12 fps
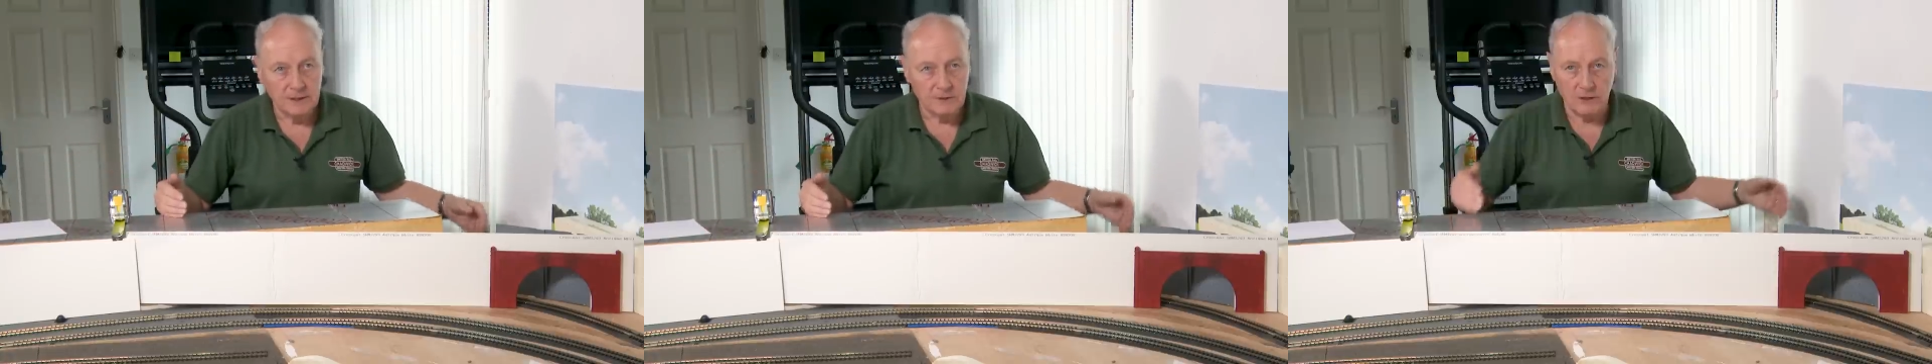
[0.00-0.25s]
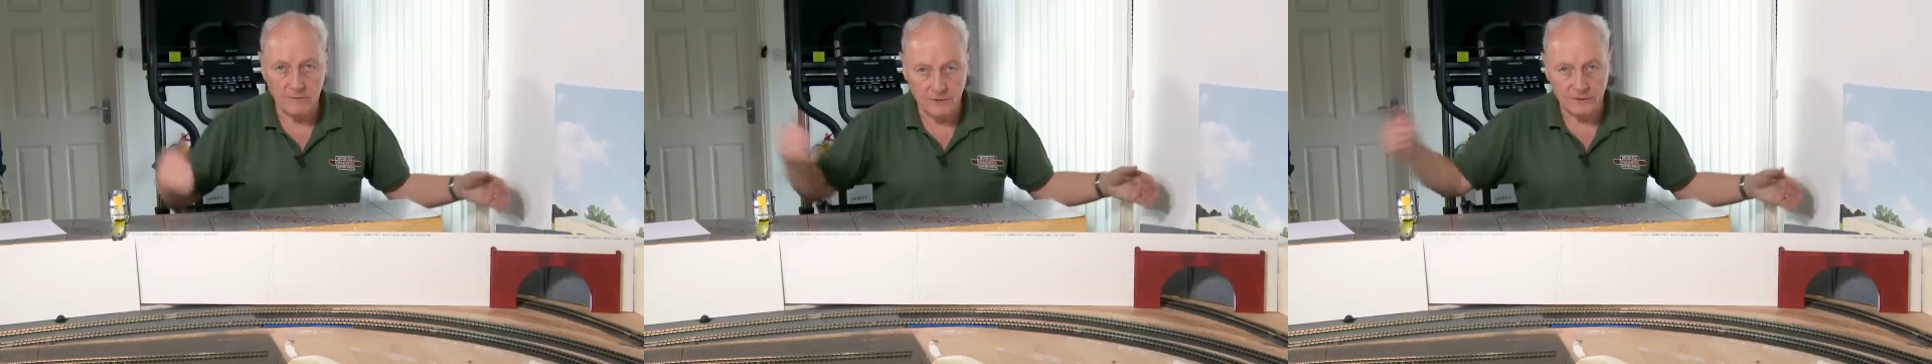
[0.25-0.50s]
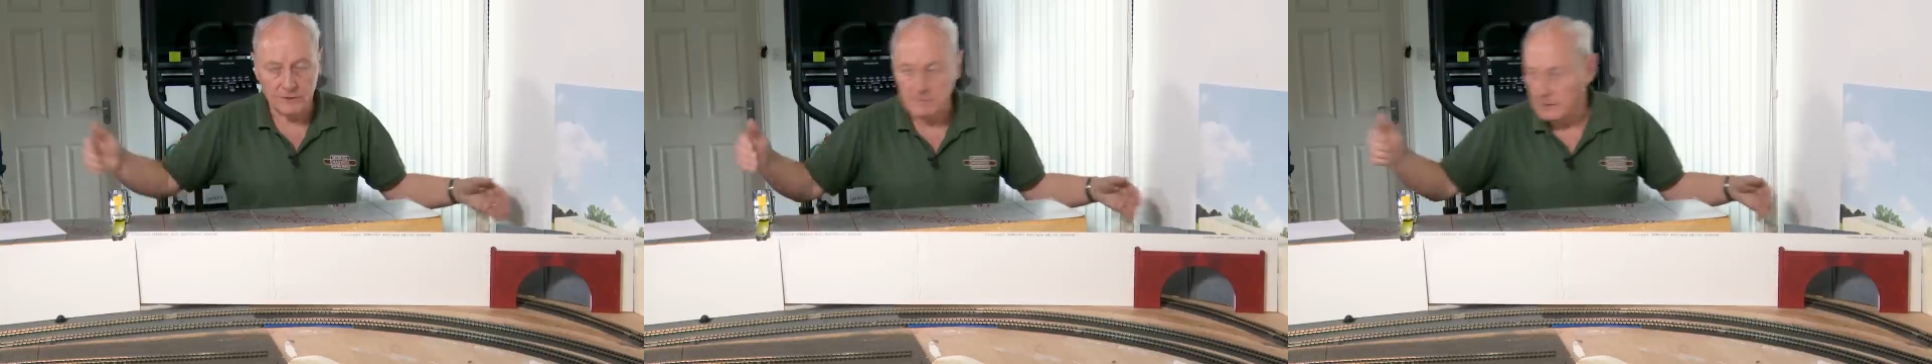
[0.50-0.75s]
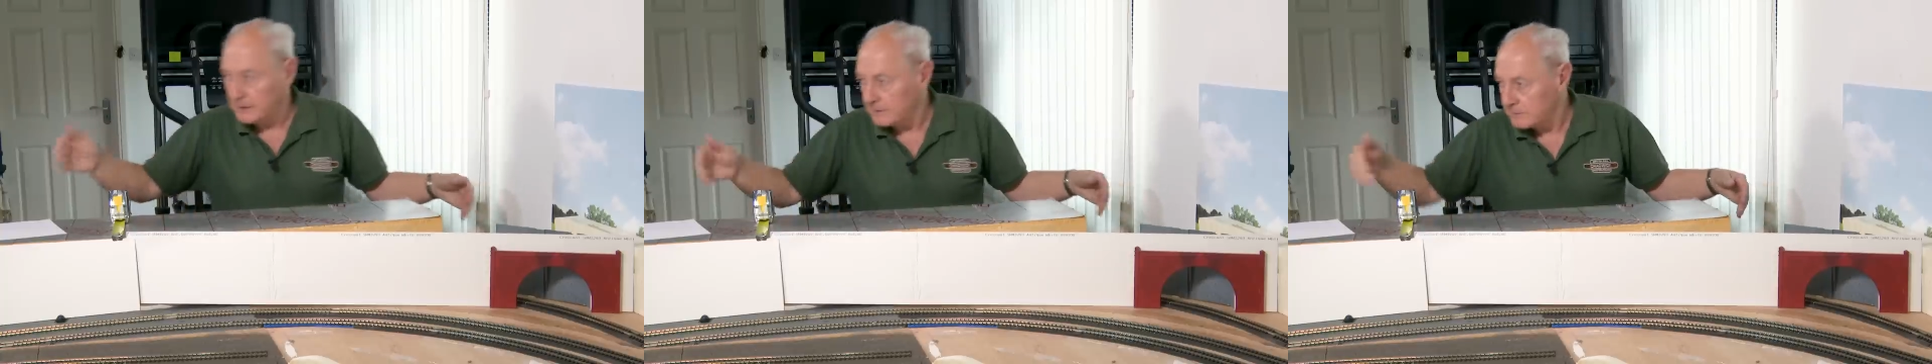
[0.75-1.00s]
1200
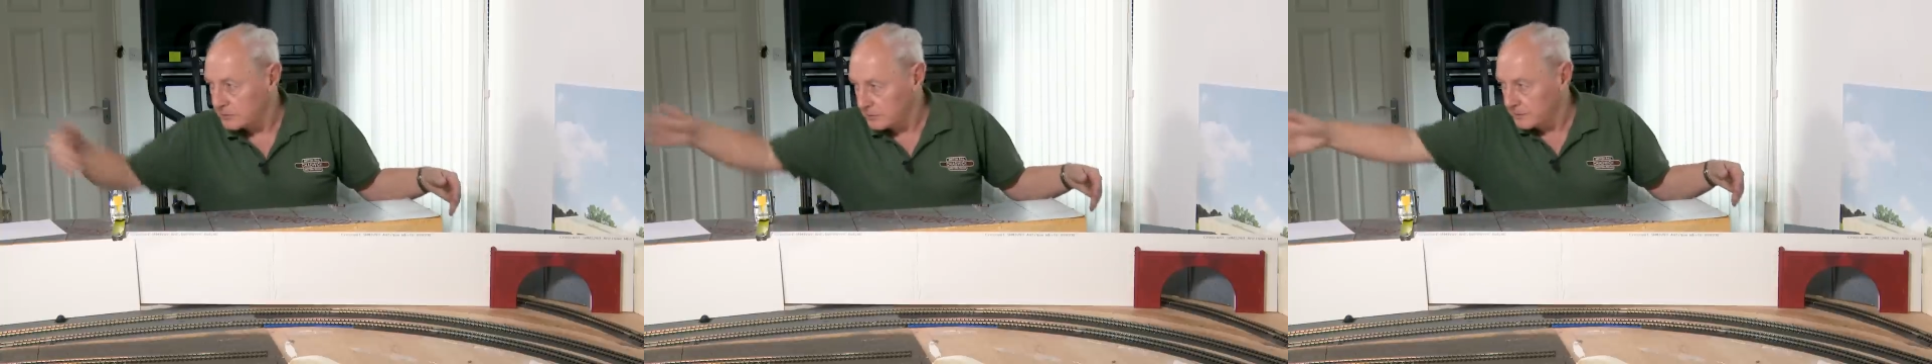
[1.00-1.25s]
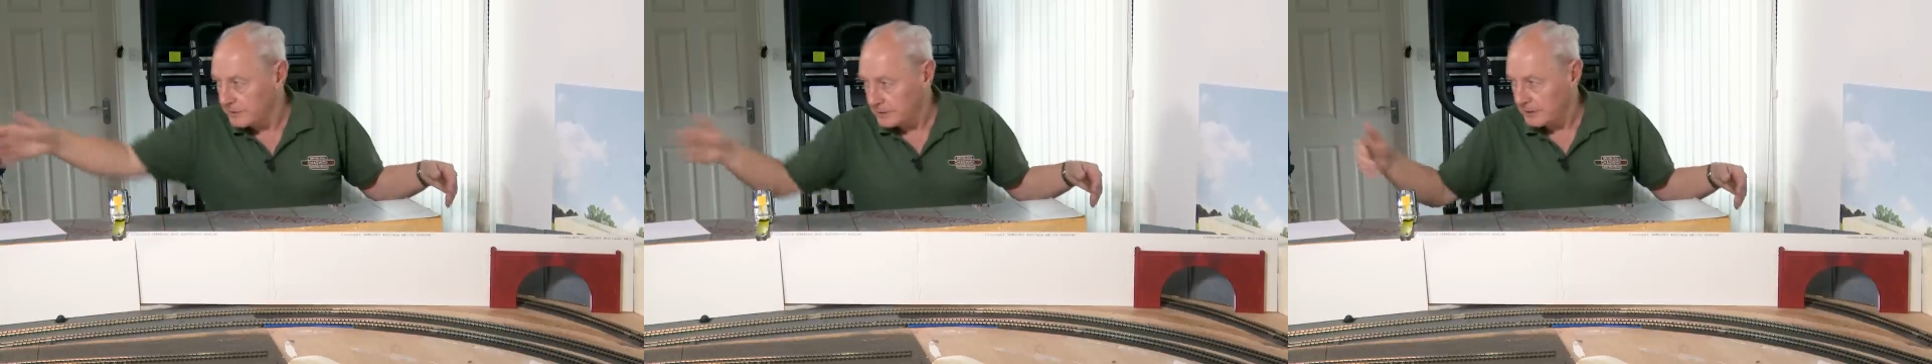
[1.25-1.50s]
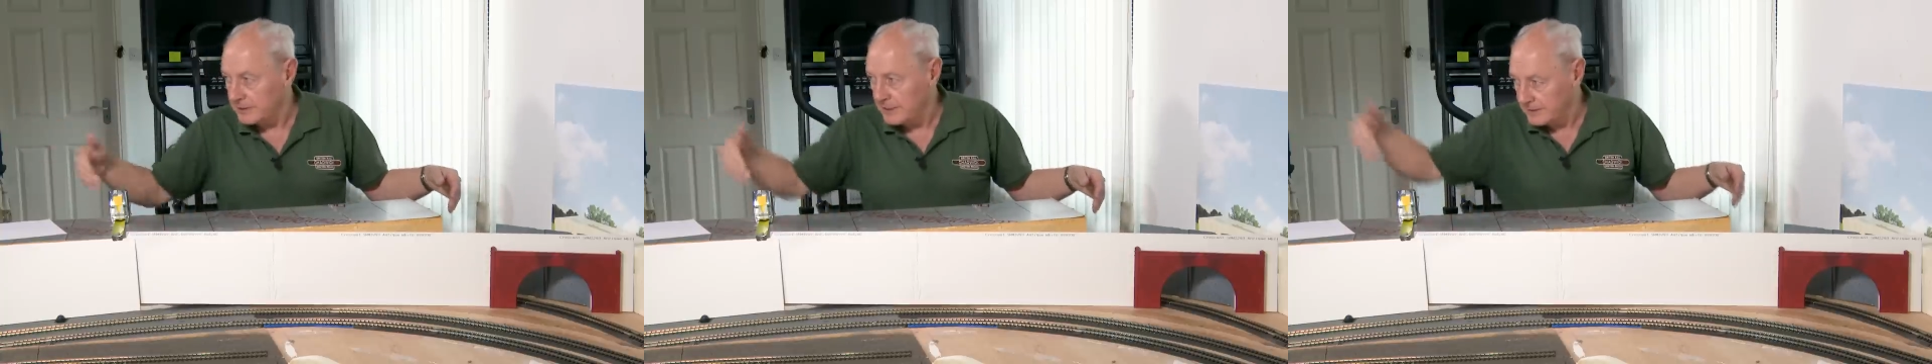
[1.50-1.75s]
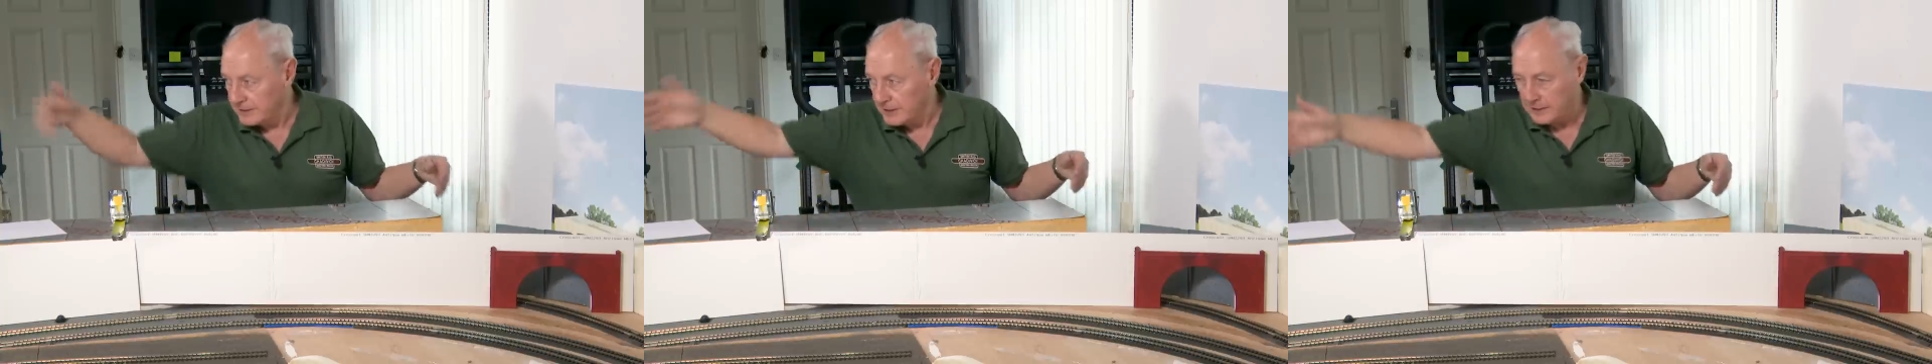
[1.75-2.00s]
by sort of, and
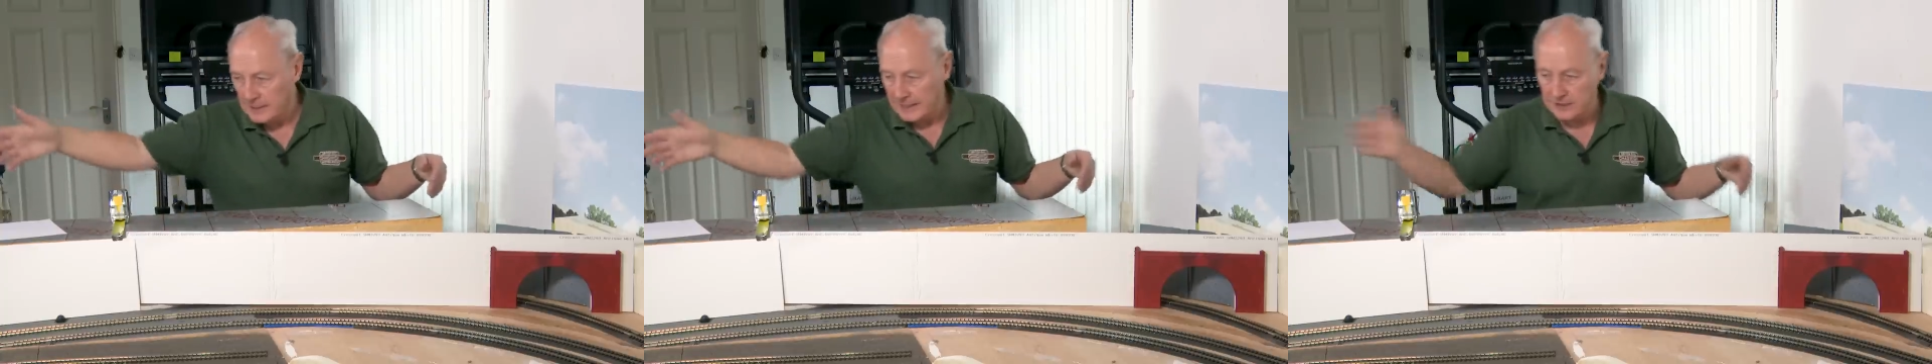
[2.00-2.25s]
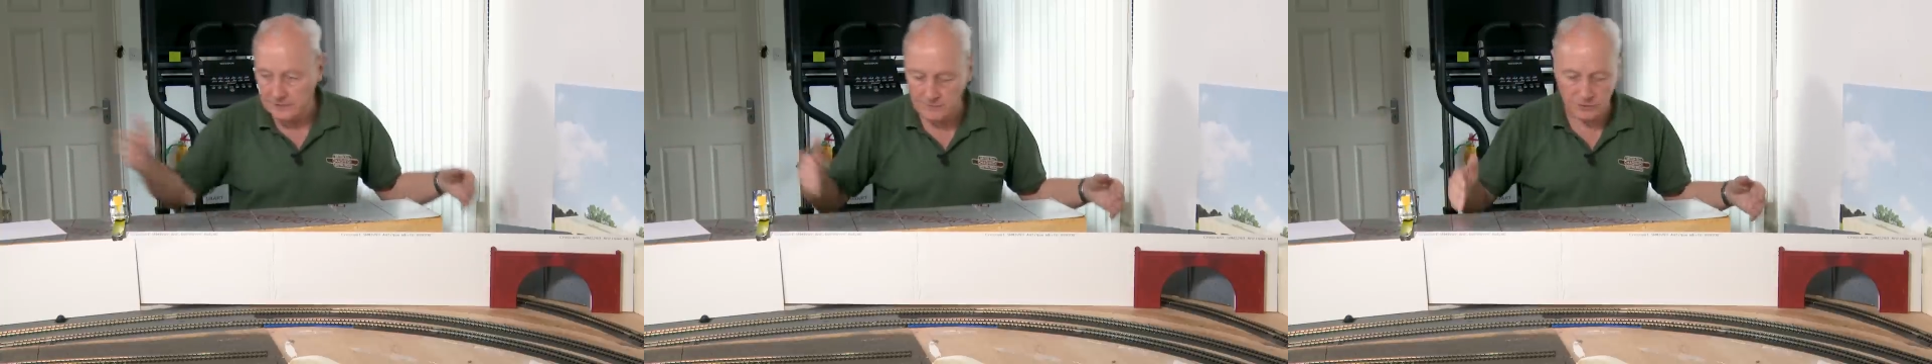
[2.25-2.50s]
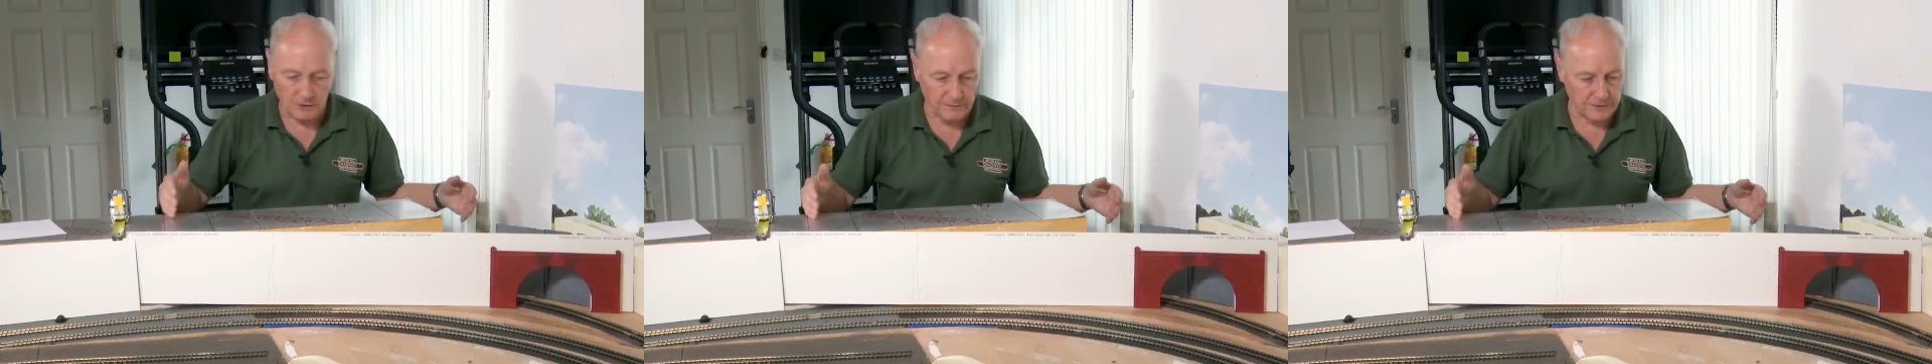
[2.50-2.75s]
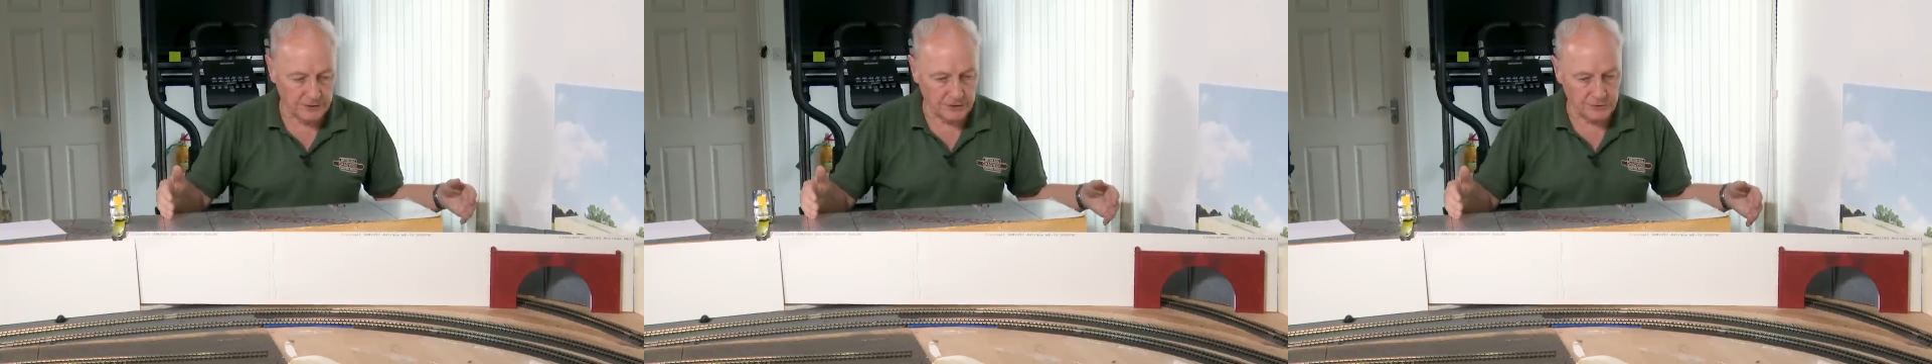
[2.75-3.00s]
another length of
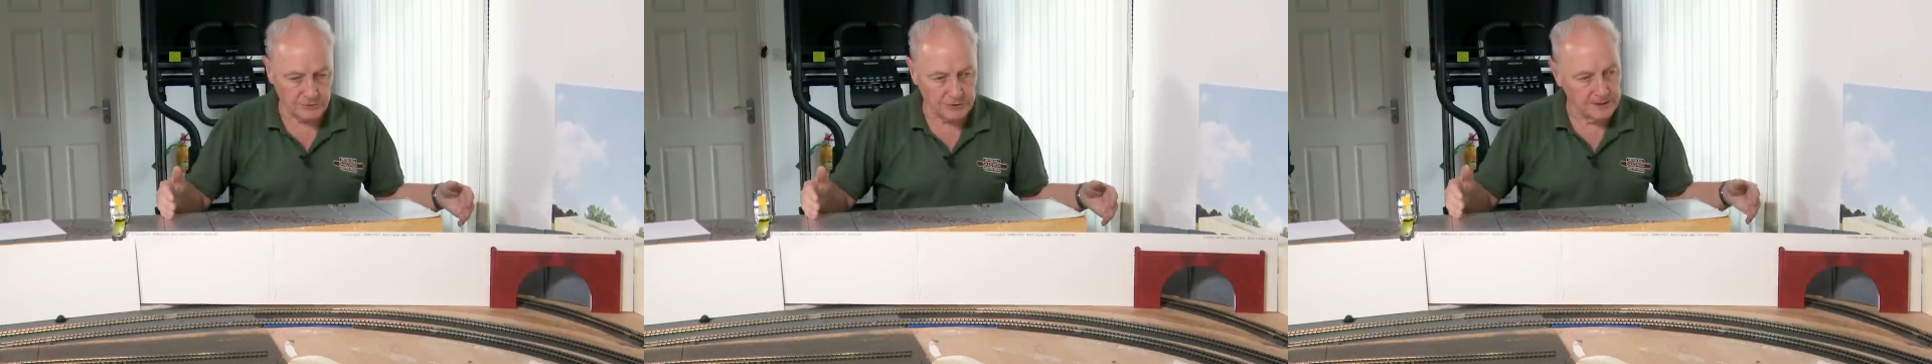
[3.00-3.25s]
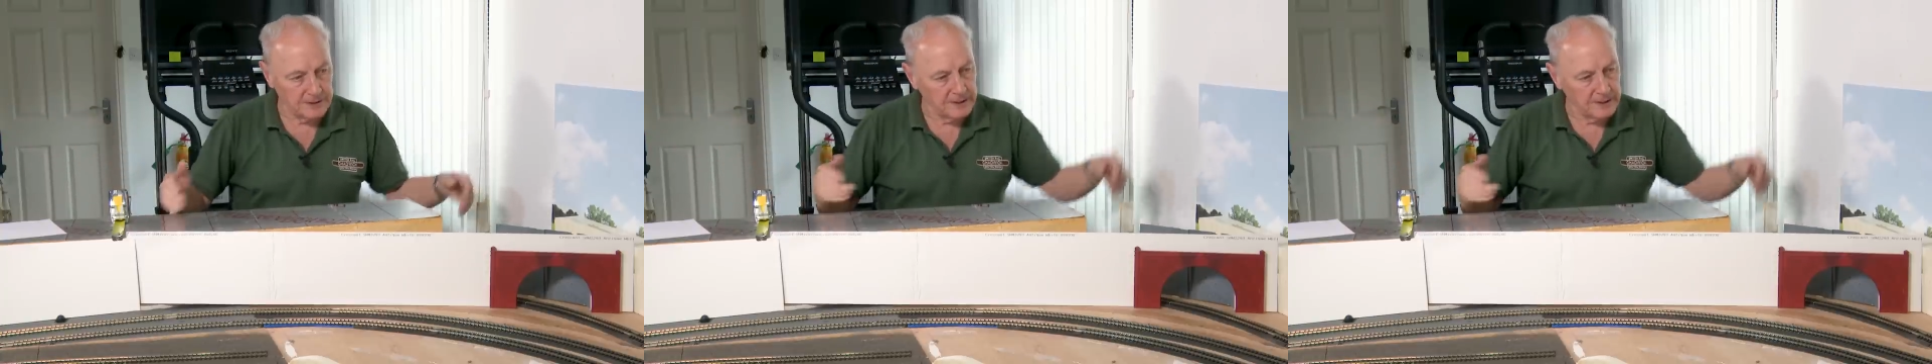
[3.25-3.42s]
1200.